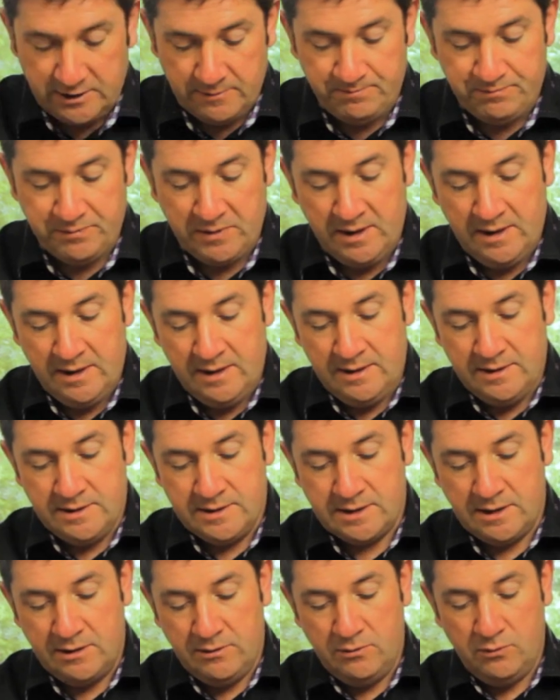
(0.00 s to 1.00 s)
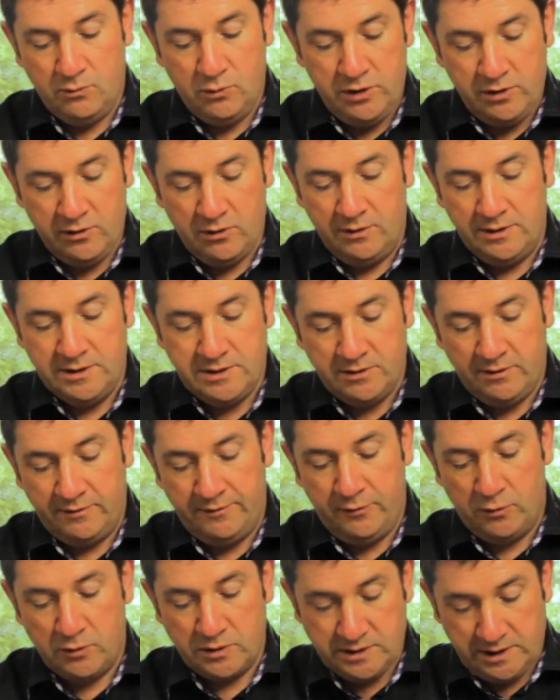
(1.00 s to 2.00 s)
you. So what you got is you've got
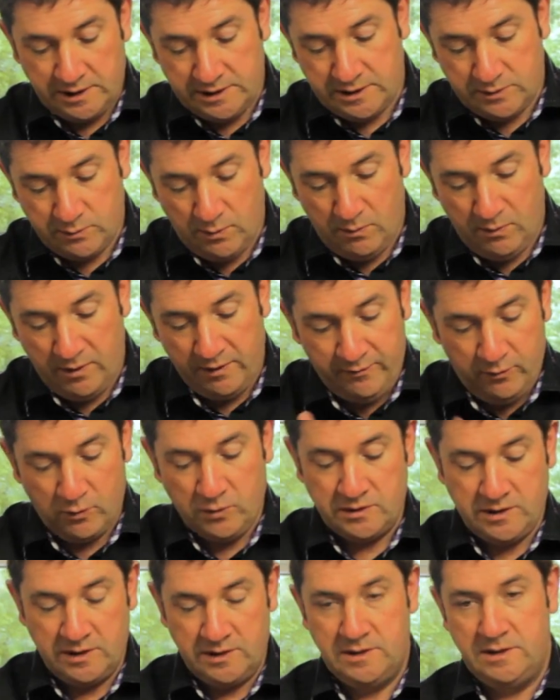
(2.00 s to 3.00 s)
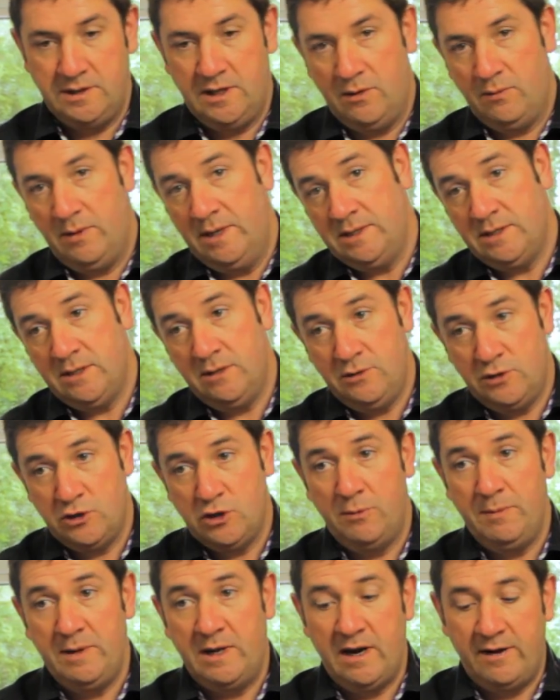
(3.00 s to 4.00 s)
4 slices one way, 4 slices the other way. So you just
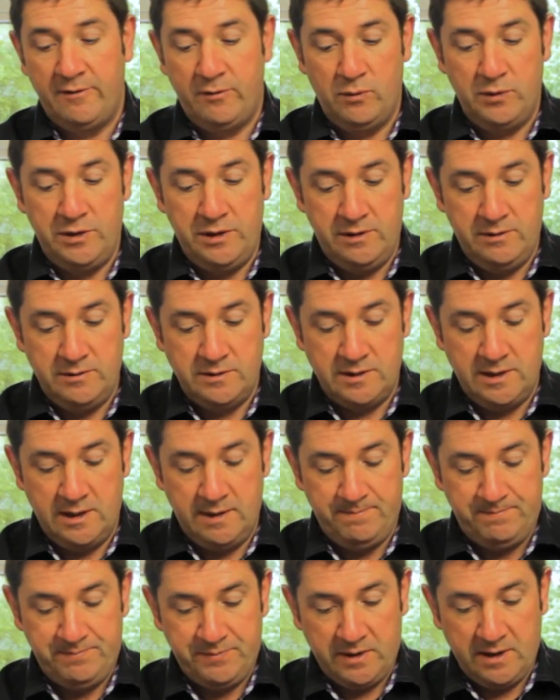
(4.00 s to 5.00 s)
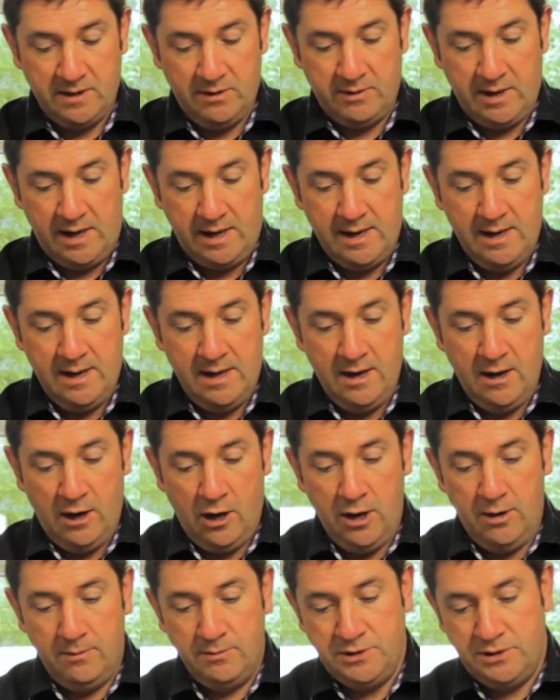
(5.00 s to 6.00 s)
got to be careful when you're using it. Okay, I
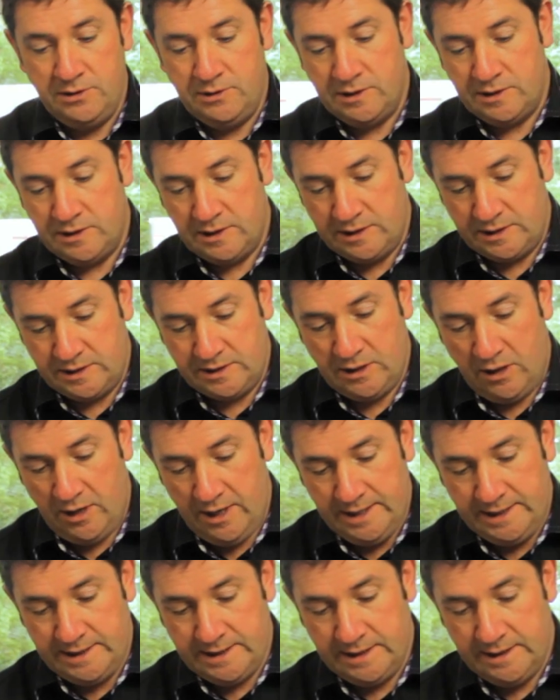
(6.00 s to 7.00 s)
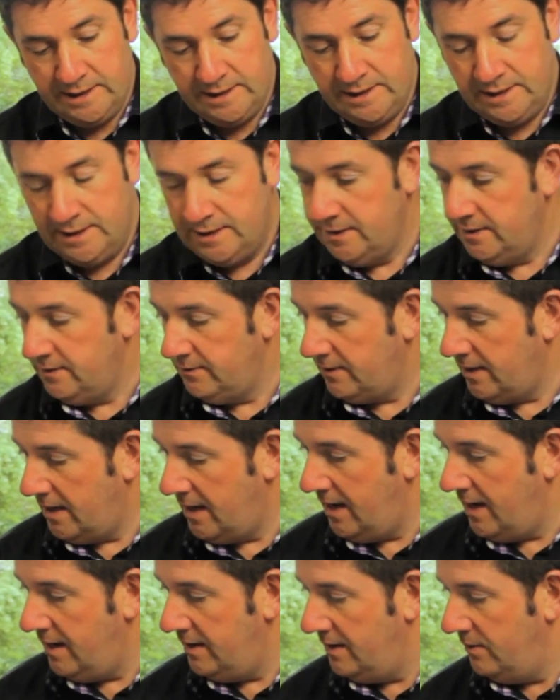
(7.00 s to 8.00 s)
always use it to the side.
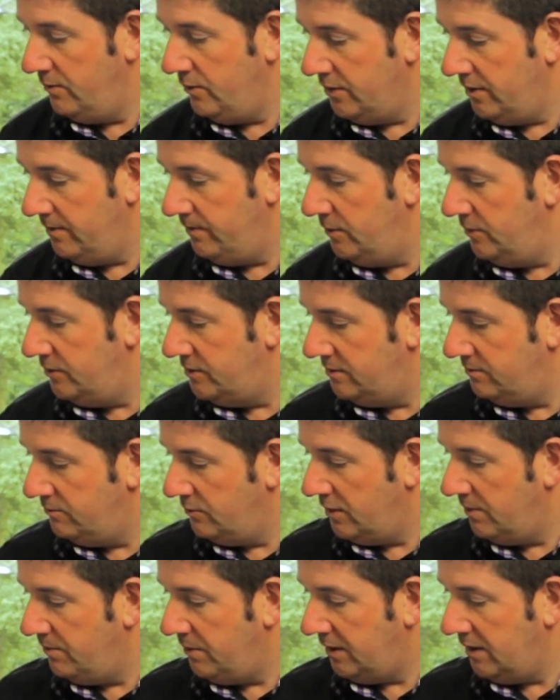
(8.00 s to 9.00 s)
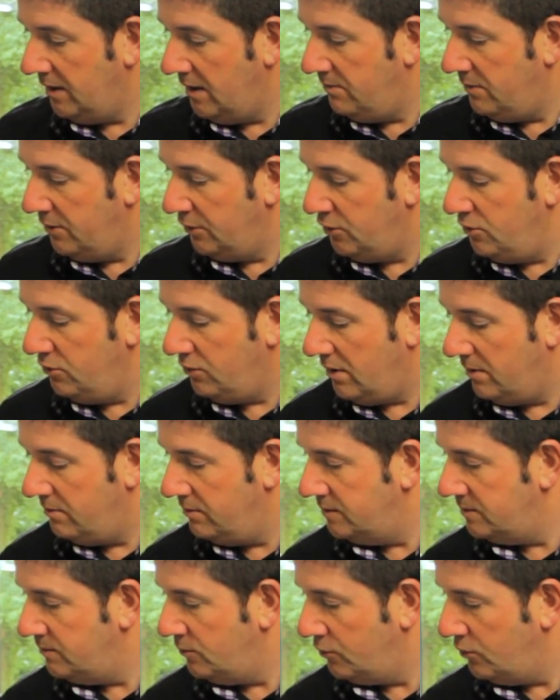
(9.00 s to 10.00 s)
Okay, and then when I'm picking up my
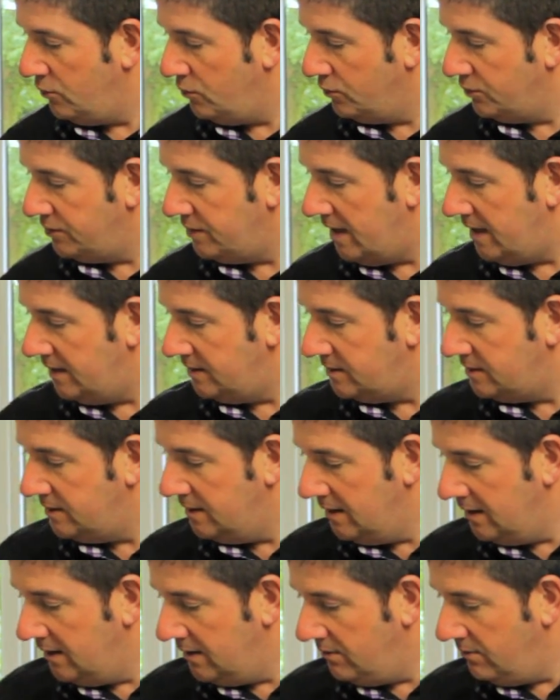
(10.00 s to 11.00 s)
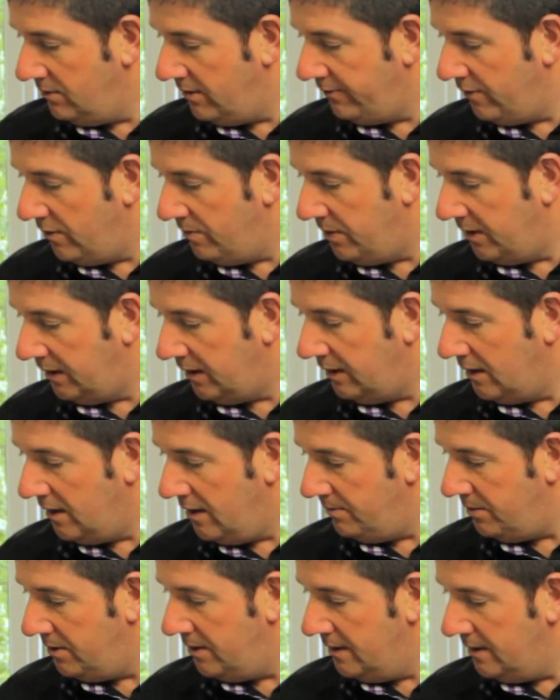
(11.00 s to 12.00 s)
cucumbers, my courgettes, whatever I'm picking
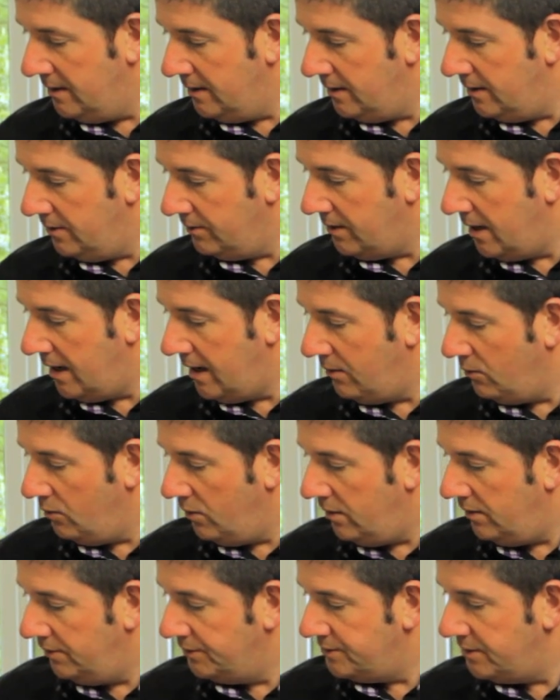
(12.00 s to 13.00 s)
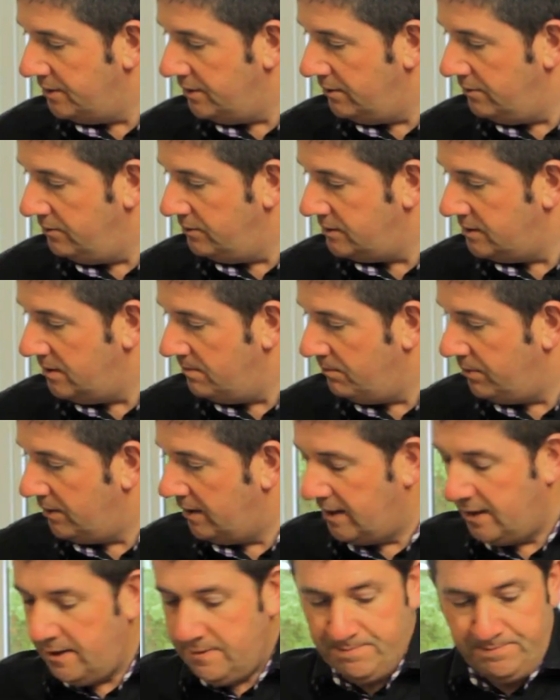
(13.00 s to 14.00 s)
up, okay, what I'll do
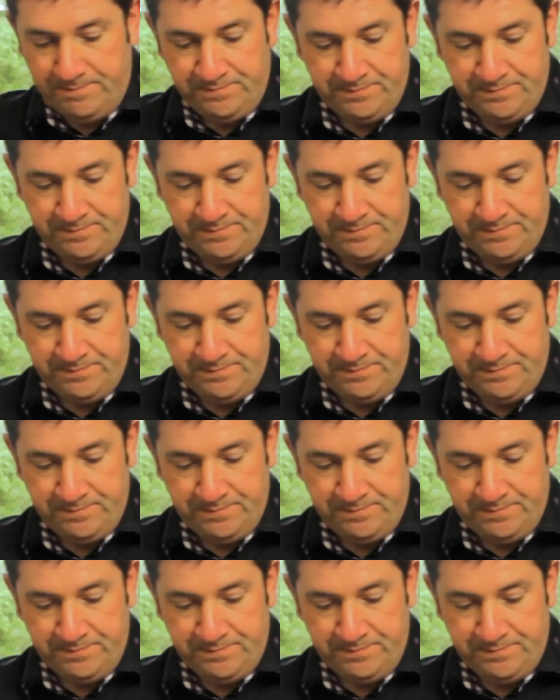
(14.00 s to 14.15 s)
simply